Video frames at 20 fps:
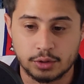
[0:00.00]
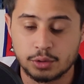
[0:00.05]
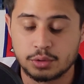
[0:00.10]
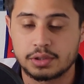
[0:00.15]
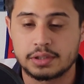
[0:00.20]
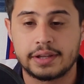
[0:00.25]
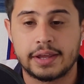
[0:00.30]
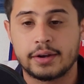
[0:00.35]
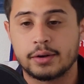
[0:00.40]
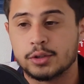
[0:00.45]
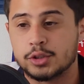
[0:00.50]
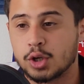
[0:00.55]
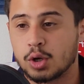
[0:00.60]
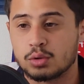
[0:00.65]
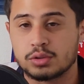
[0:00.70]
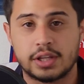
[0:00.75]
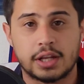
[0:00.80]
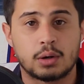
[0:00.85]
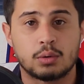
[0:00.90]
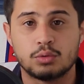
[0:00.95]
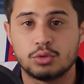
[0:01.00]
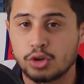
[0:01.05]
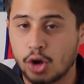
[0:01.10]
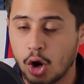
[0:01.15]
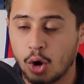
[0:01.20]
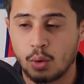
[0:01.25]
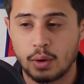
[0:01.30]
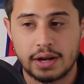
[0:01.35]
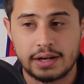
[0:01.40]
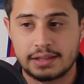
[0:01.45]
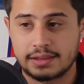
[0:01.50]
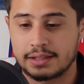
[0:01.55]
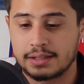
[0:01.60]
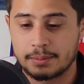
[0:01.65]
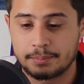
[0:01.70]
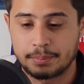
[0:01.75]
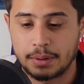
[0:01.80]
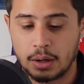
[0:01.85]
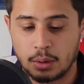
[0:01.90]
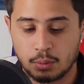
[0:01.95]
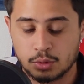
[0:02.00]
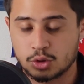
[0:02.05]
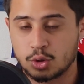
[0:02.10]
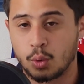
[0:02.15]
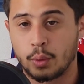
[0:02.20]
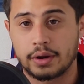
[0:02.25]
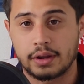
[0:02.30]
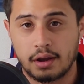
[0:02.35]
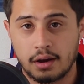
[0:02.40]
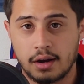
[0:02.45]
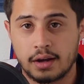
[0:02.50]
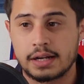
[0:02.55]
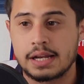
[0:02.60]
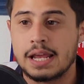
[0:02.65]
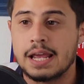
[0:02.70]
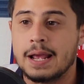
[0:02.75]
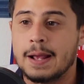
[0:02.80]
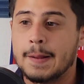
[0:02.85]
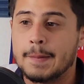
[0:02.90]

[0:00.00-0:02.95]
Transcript: new to Daniel Jones, they don't know anything about what's going on.